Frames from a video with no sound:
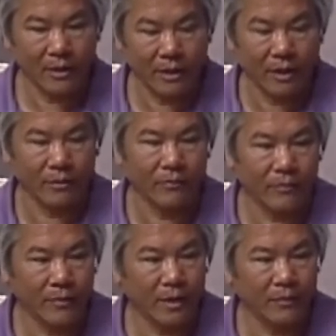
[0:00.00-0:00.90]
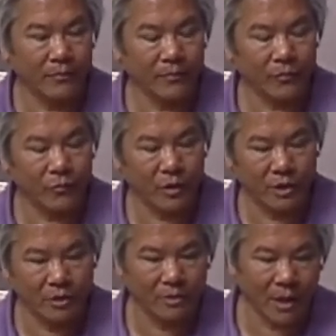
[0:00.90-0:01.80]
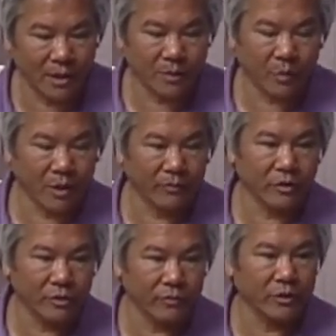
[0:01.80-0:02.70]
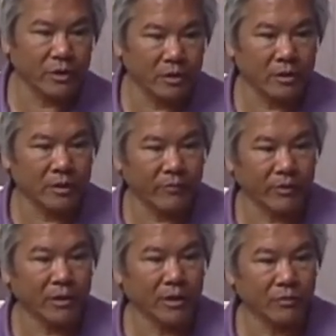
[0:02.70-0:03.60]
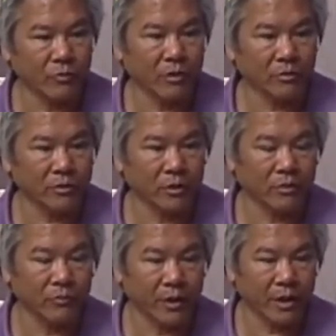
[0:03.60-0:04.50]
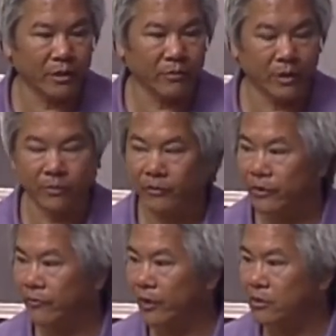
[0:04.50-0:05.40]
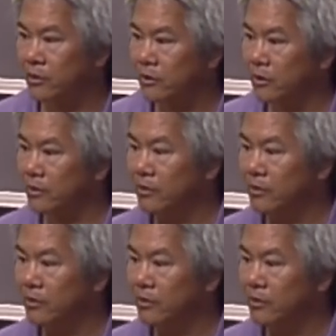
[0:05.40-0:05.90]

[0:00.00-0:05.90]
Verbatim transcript: you know, um, we do that as part of our services and stuff like that as well. So we okay. can. We Excellent.